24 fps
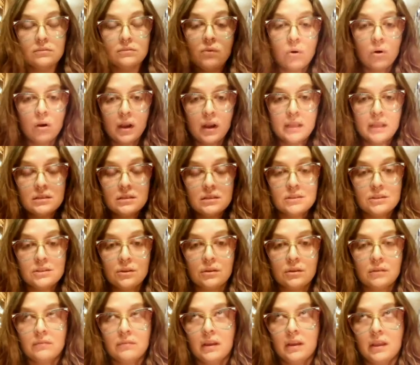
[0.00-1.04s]
for it, you
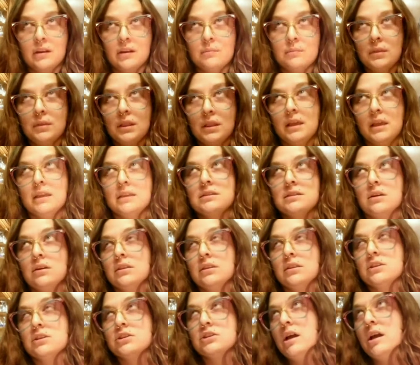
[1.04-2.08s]
can find a place on
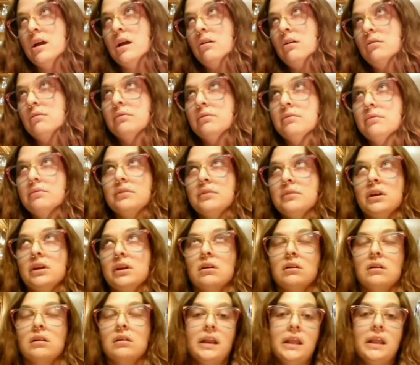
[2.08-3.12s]
the shelf,
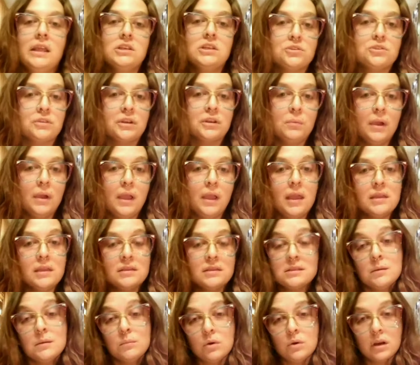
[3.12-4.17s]
near an entryway,
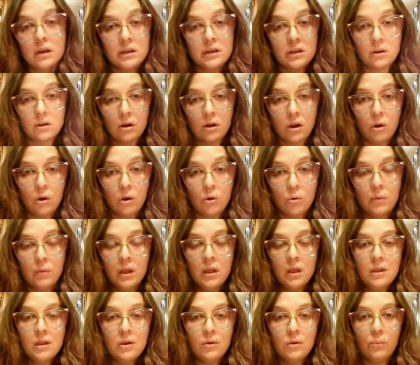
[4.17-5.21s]
somewhere in your home
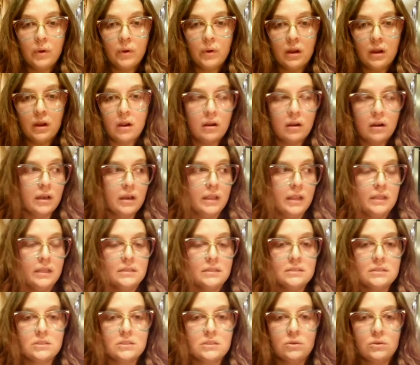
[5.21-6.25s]
where
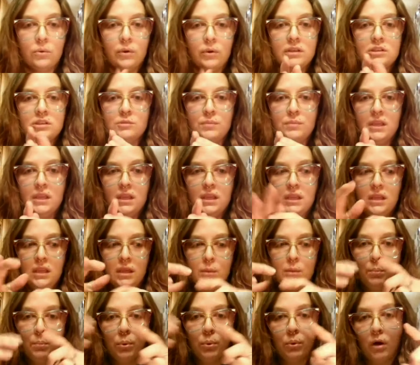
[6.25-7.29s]
it's going to
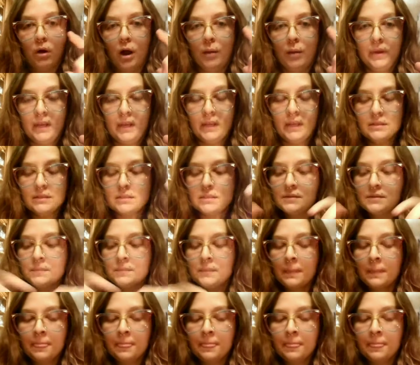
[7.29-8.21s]
be prominent.